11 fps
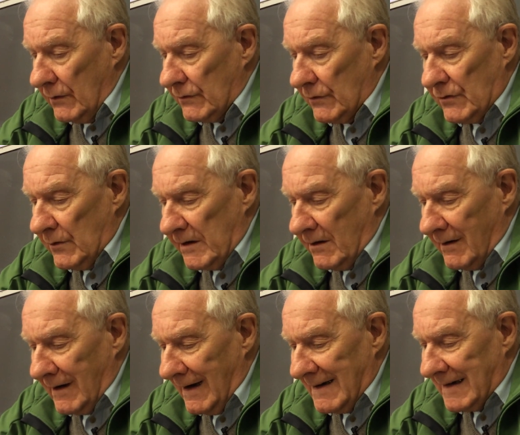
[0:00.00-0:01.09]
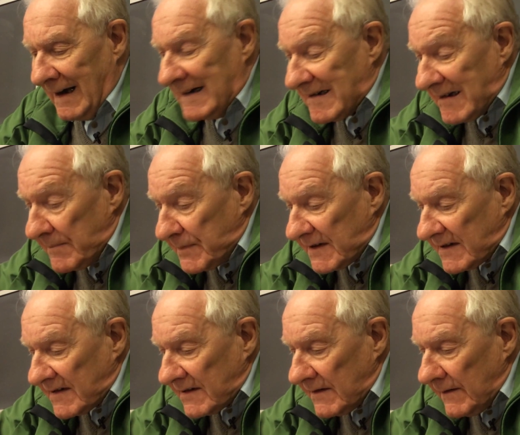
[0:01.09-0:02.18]
So the middle class
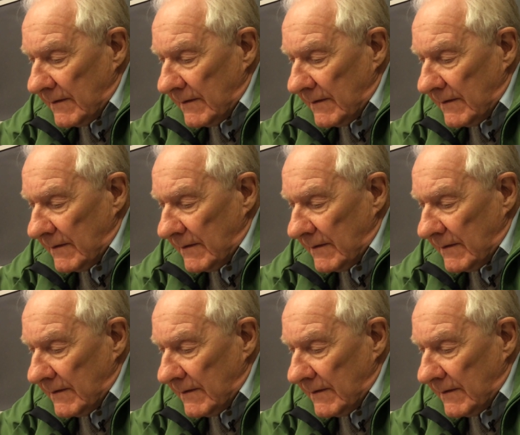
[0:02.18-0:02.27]
accepts